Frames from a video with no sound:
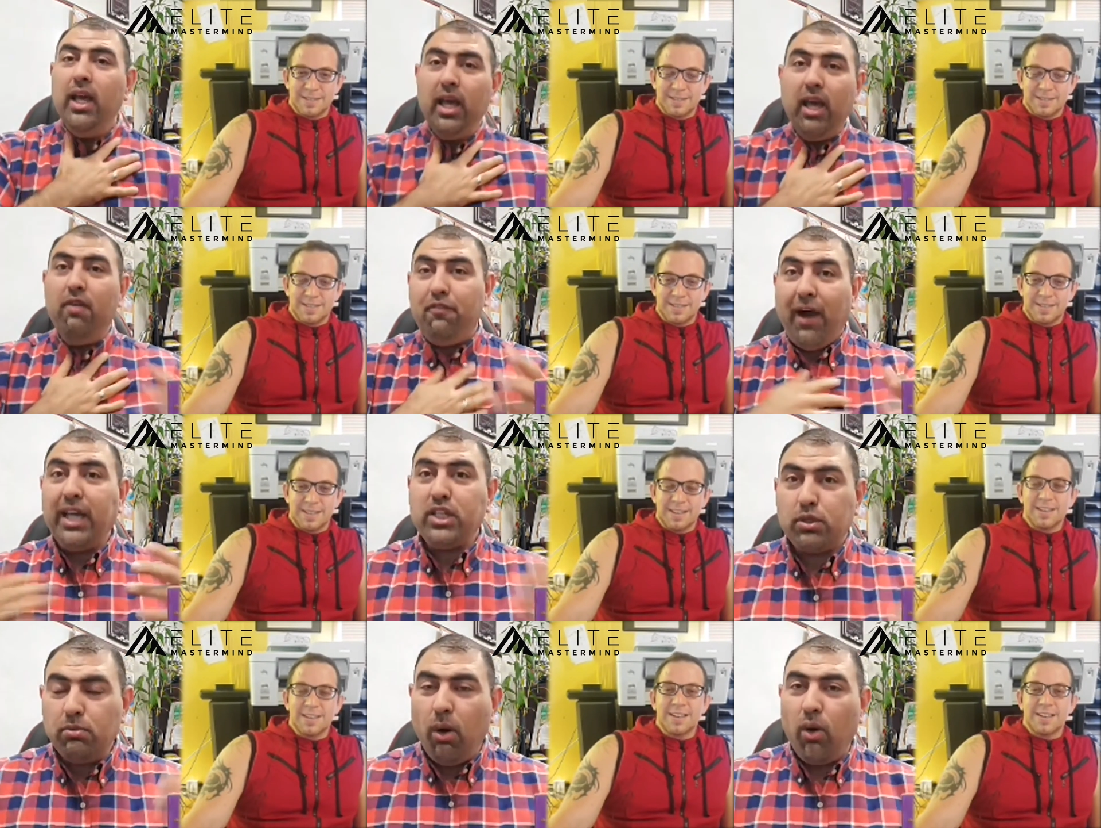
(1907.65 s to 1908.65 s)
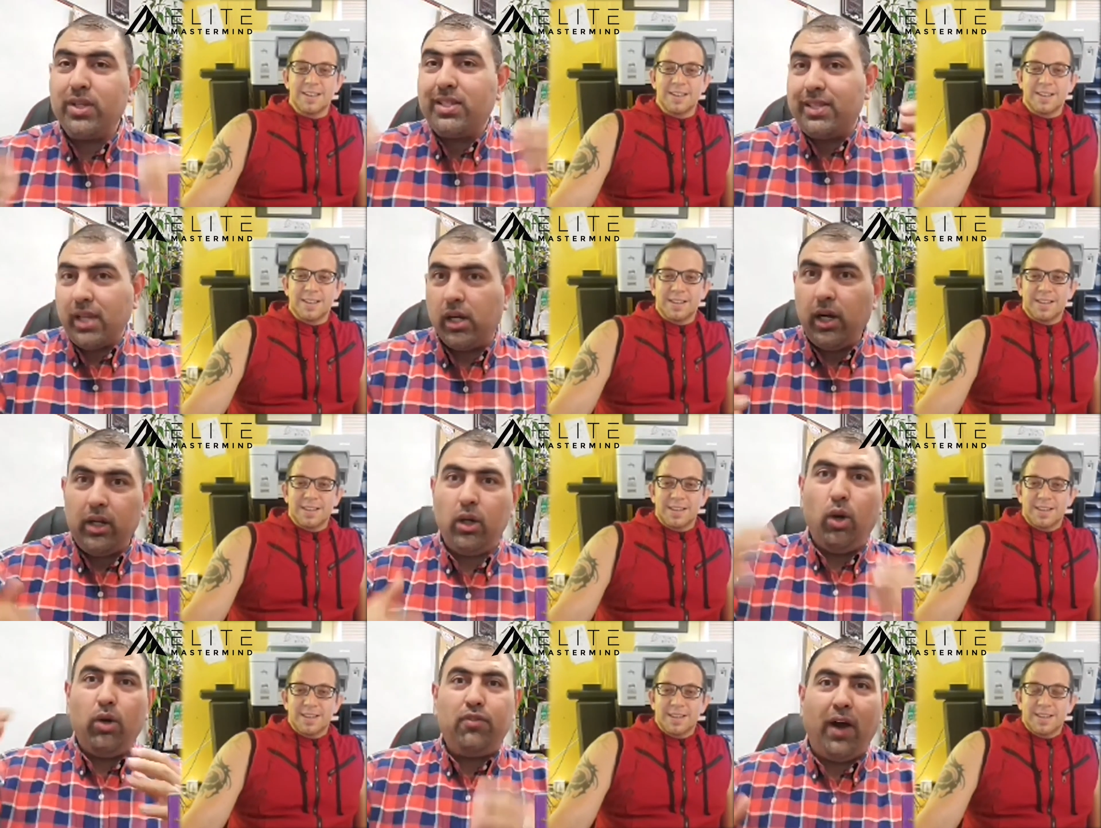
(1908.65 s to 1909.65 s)
Speaker 1: If I smoke cigarette
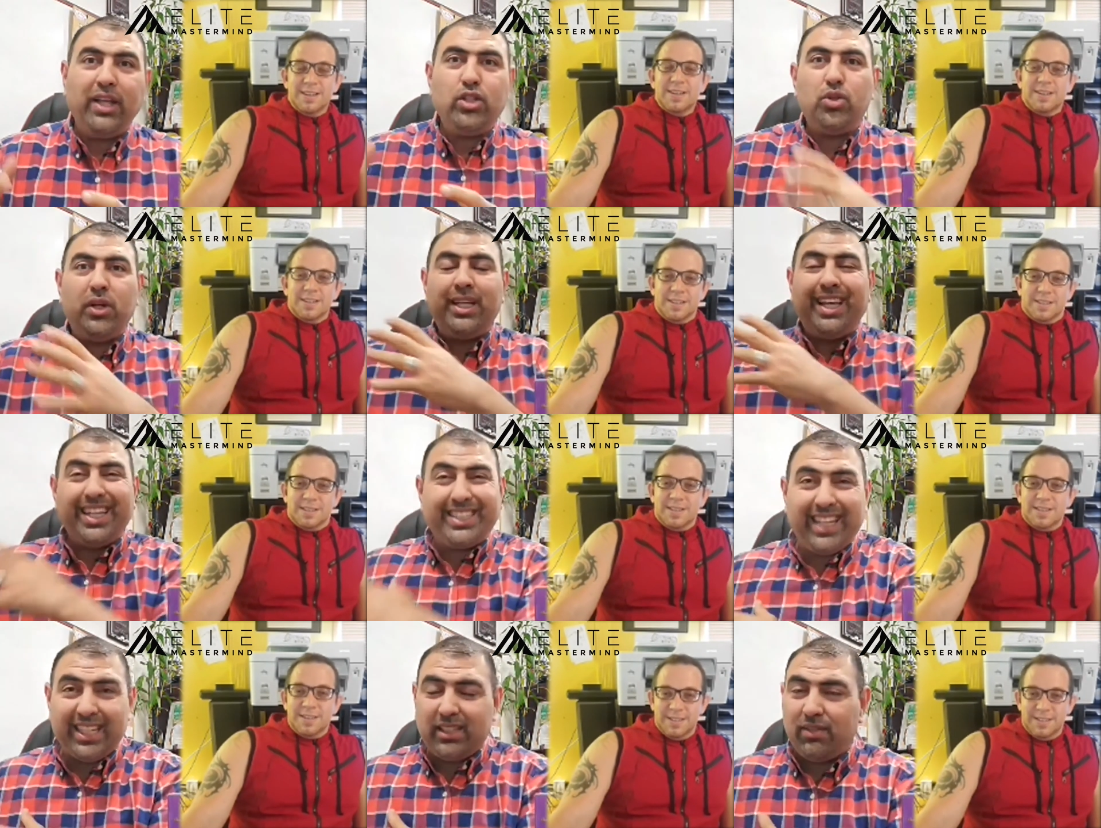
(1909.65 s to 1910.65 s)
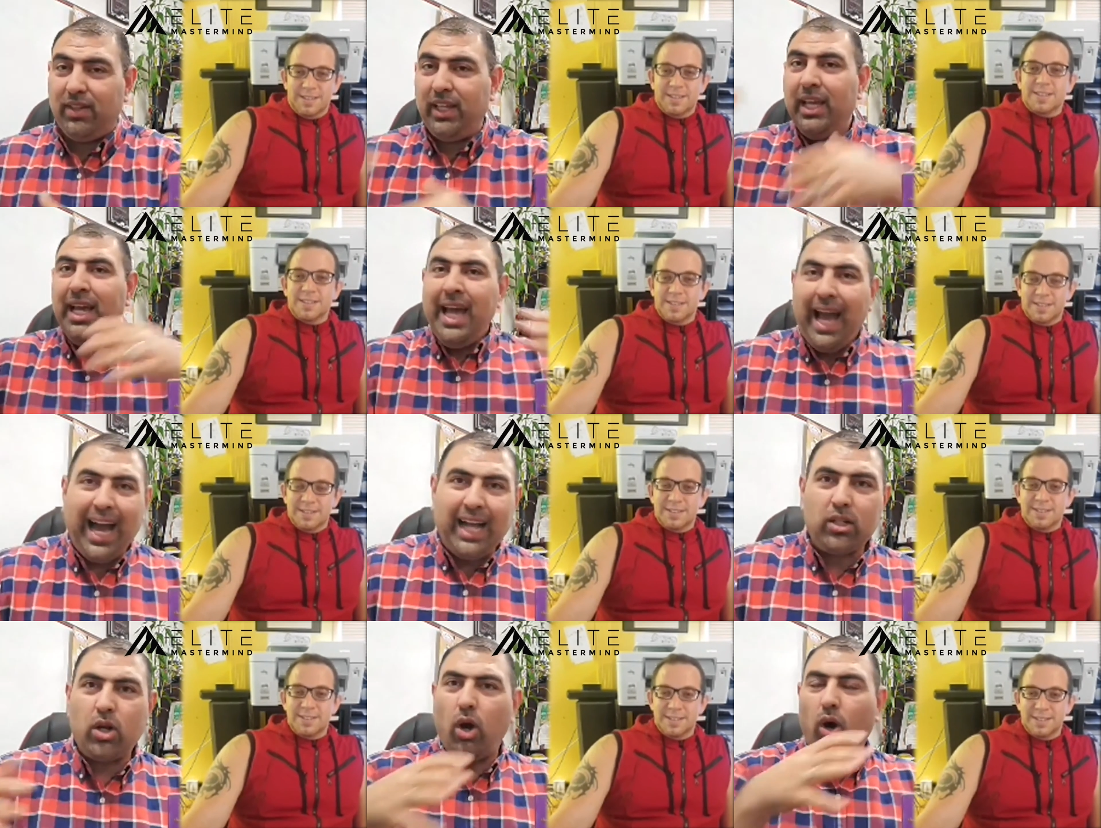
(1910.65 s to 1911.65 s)
or if I drink excessively
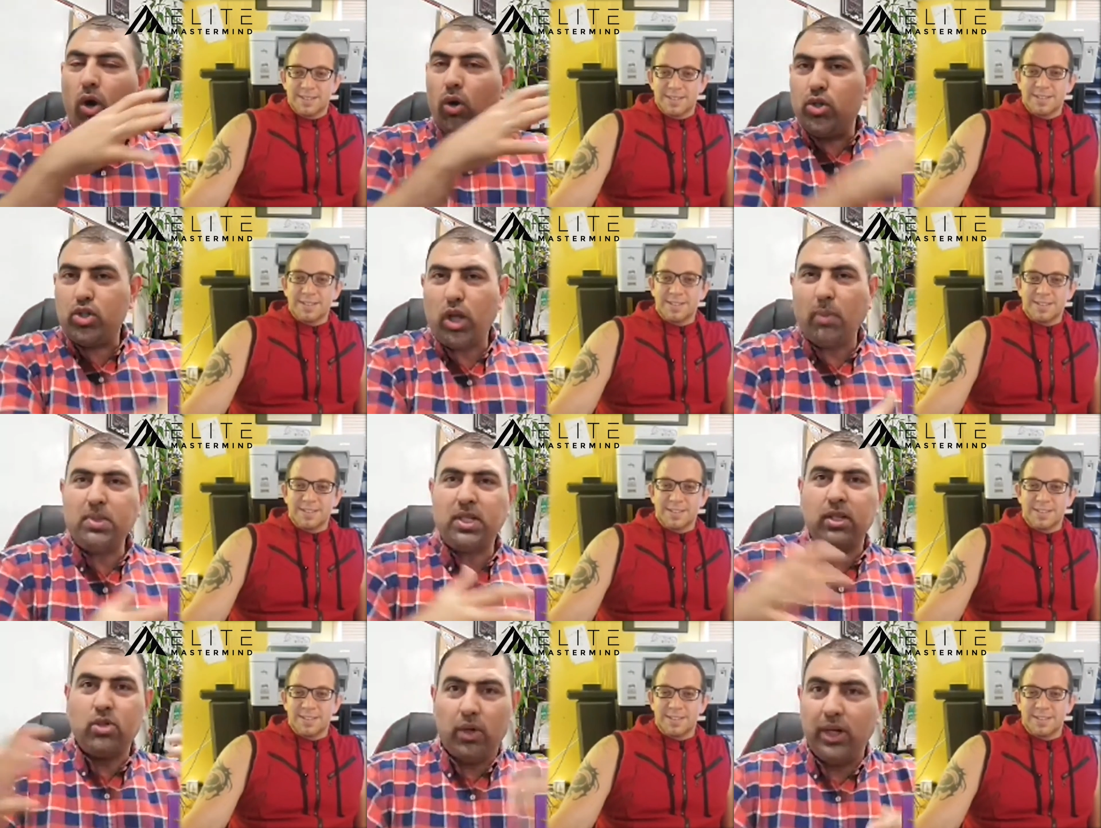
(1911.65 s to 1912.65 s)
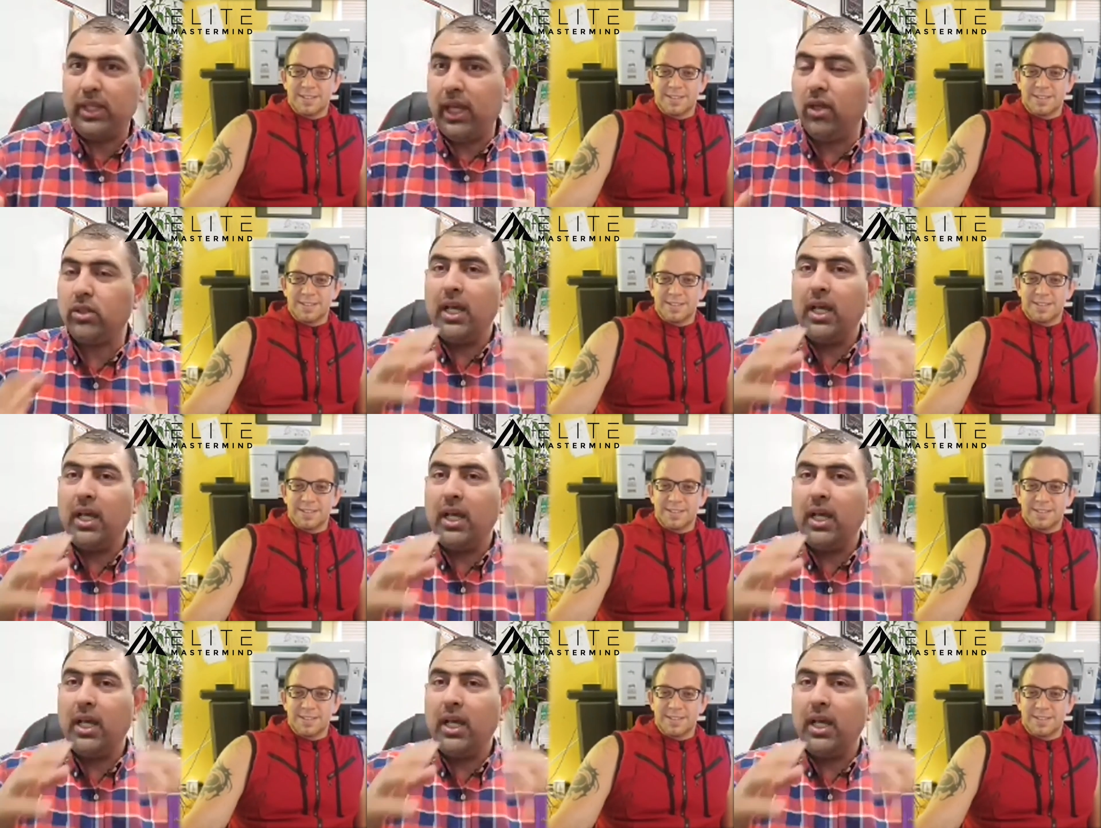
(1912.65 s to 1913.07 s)
alcohol or substance or anything else,